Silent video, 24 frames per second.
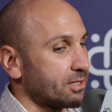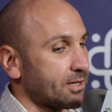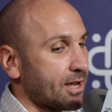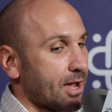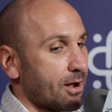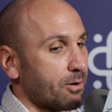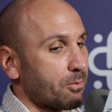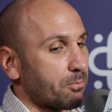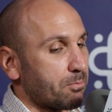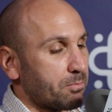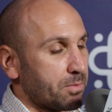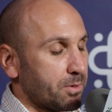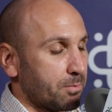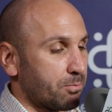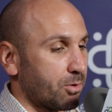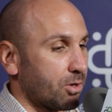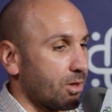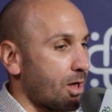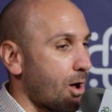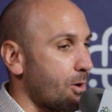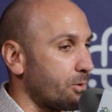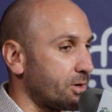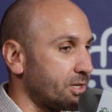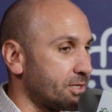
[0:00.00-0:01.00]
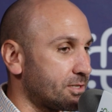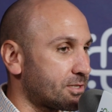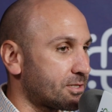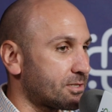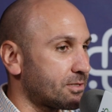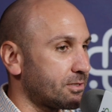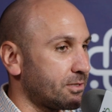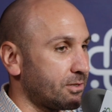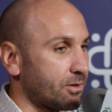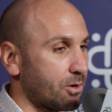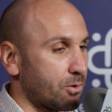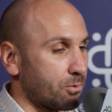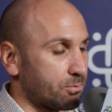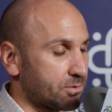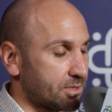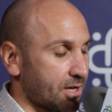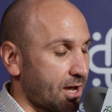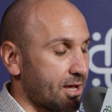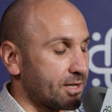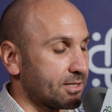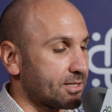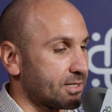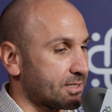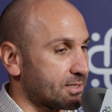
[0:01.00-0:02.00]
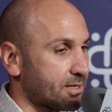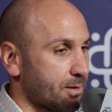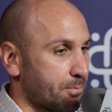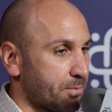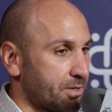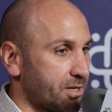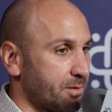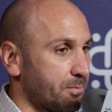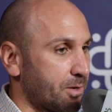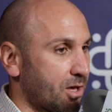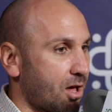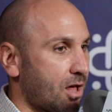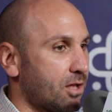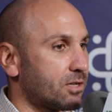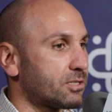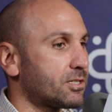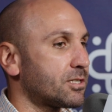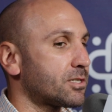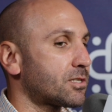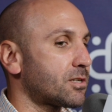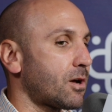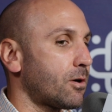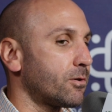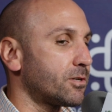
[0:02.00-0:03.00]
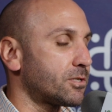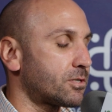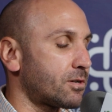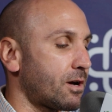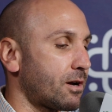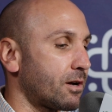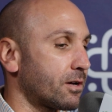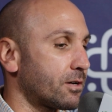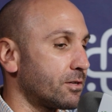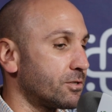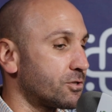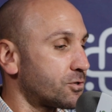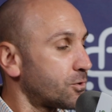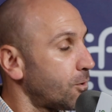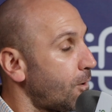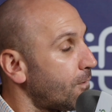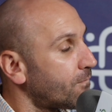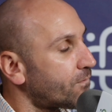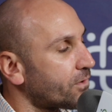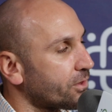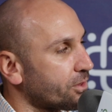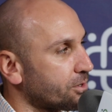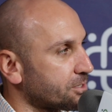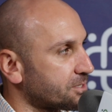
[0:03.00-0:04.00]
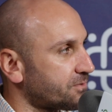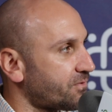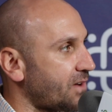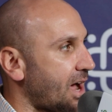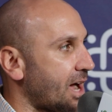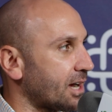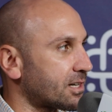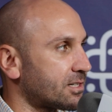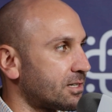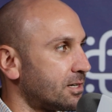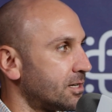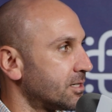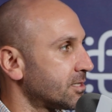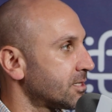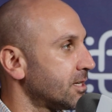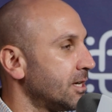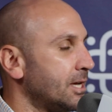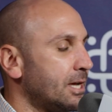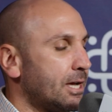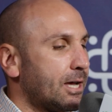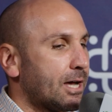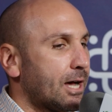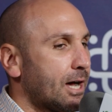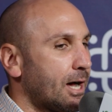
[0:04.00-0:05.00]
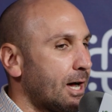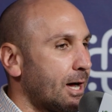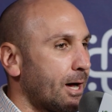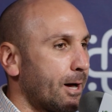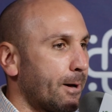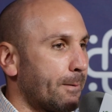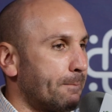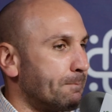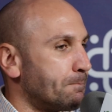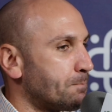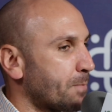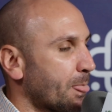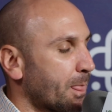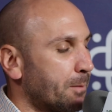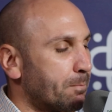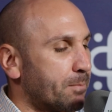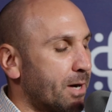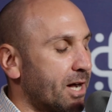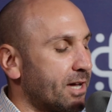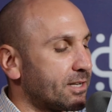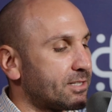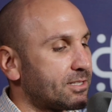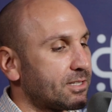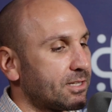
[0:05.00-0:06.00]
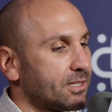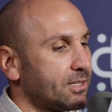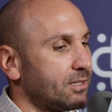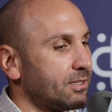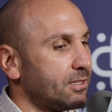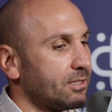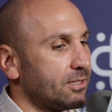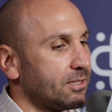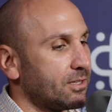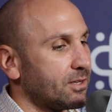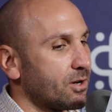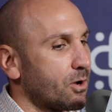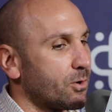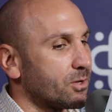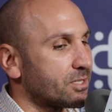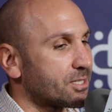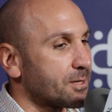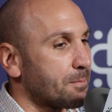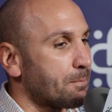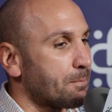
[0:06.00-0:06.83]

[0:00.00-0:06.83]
Now, people always, scientists, epidemiologists always try to control for those factors, but it's